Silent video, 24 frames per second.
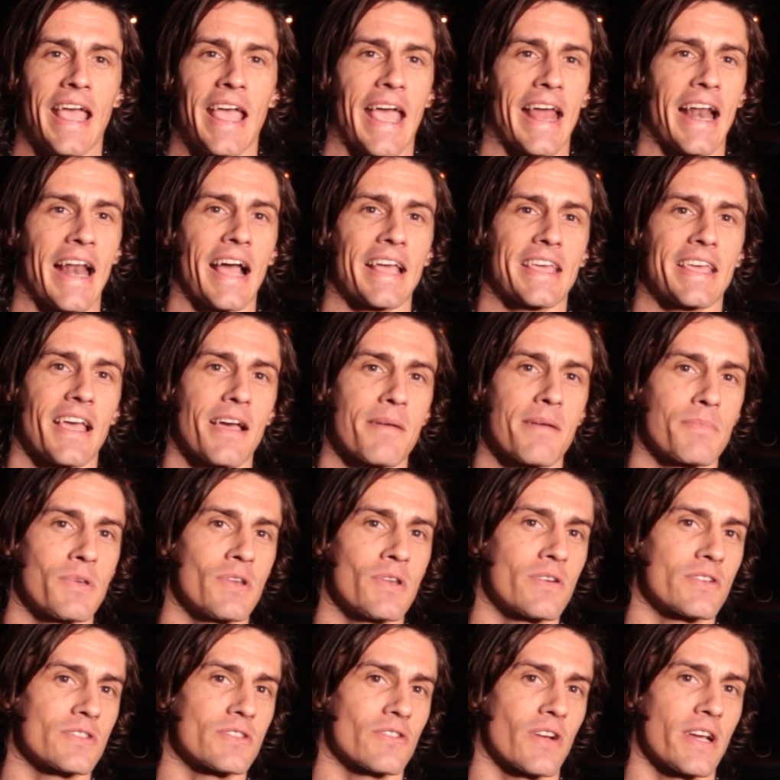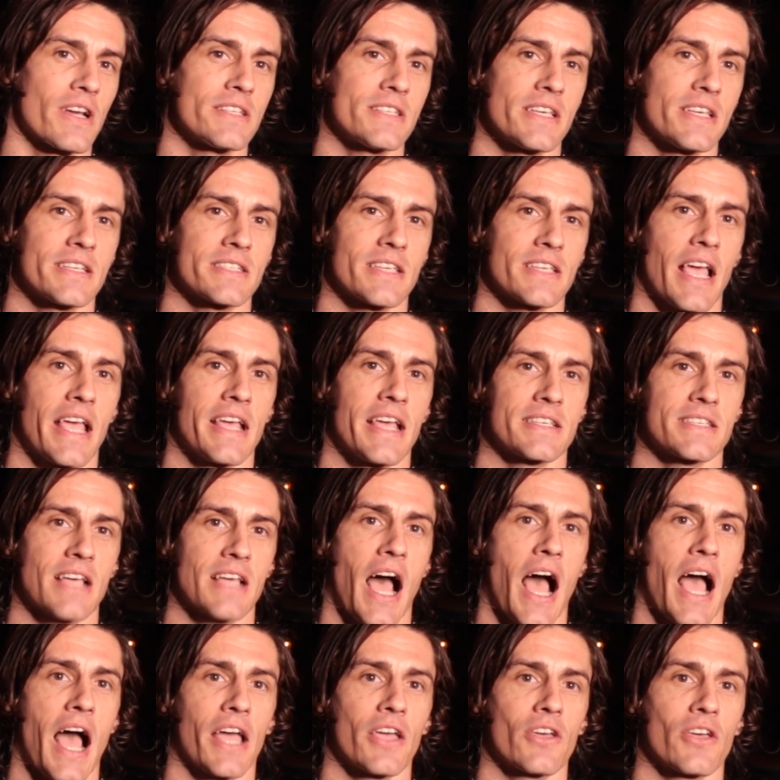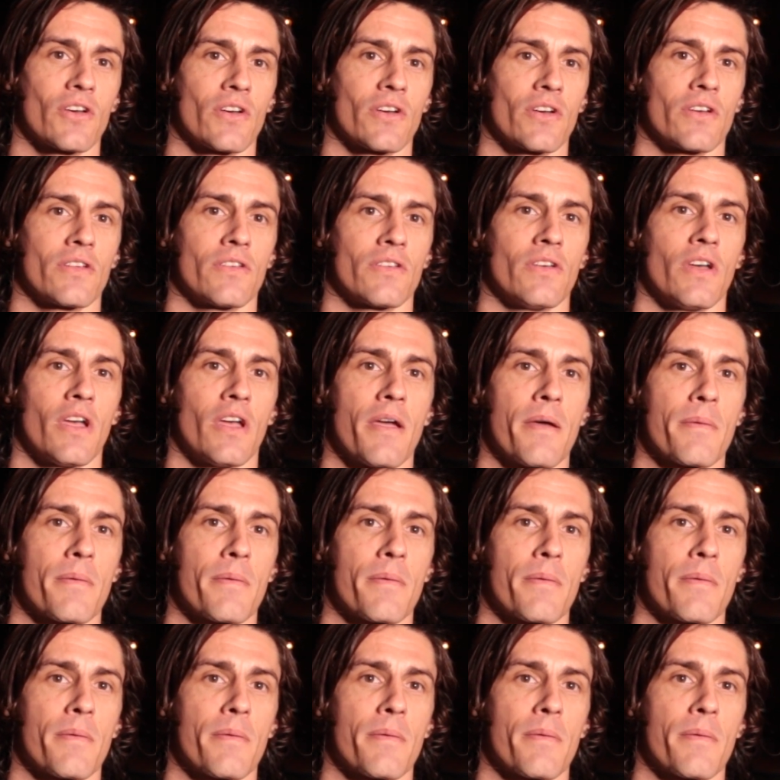And I kept, what's crazy is I could